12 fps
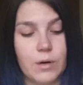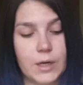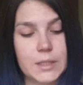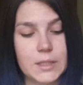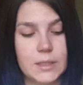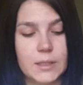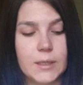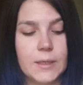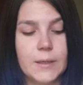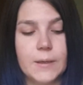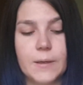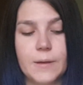right?
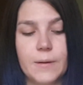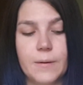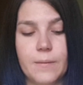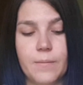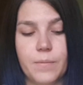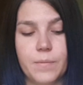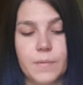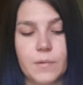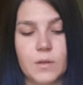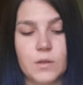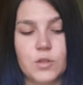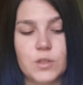
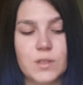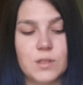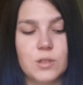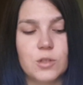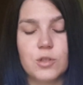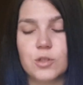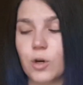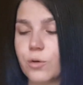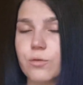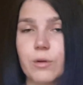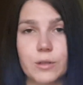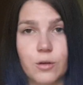Just
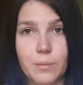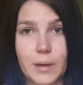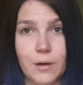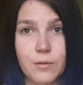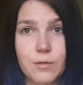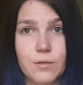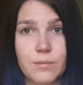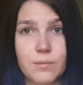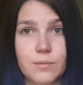don't run your mouth.